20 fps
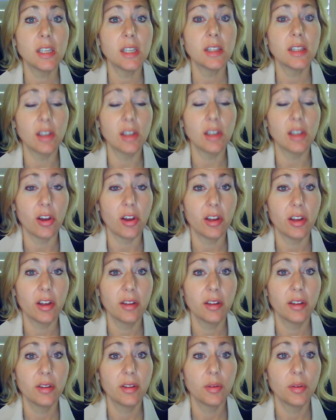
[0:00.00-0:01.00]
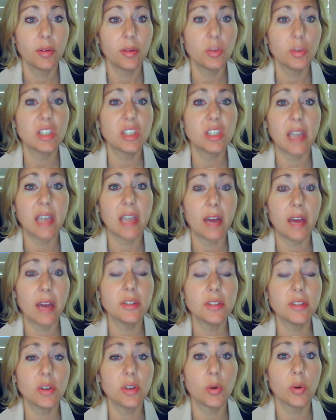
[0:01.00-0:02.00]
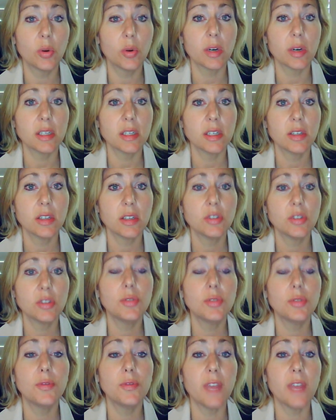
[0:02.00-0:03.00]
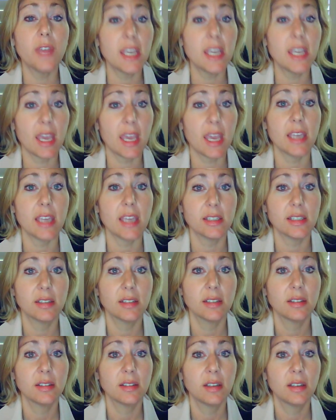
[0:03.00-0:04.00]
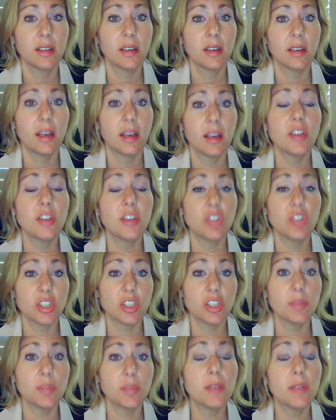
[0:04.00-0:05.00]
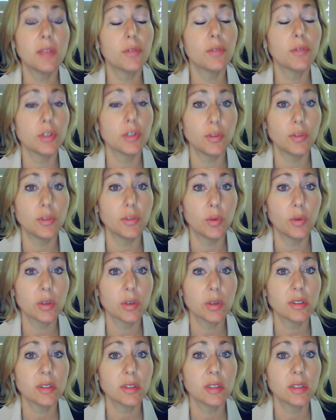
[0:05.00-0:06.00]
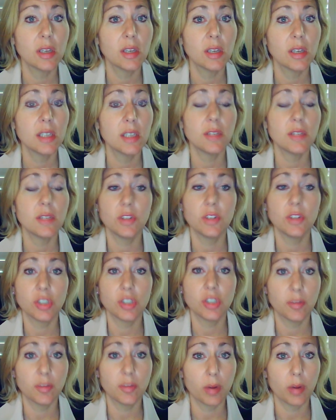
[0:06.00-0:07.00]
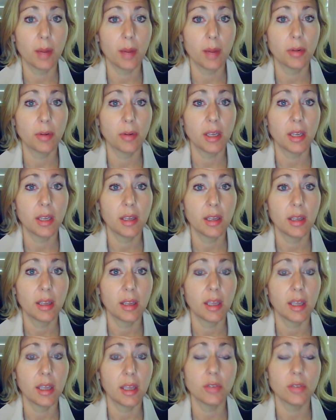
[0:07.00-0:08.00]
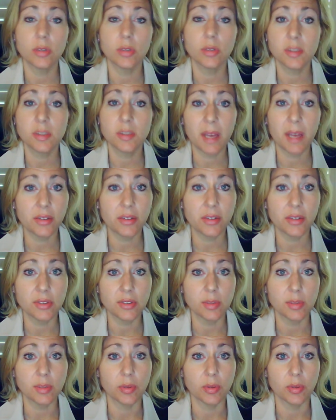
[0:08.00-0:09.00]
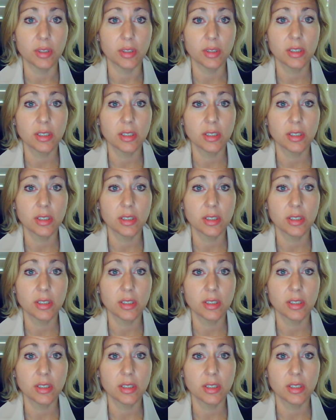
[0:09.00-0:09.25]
the law which allows a court to vacate a judgment for divorce, division of property, and or spousal support.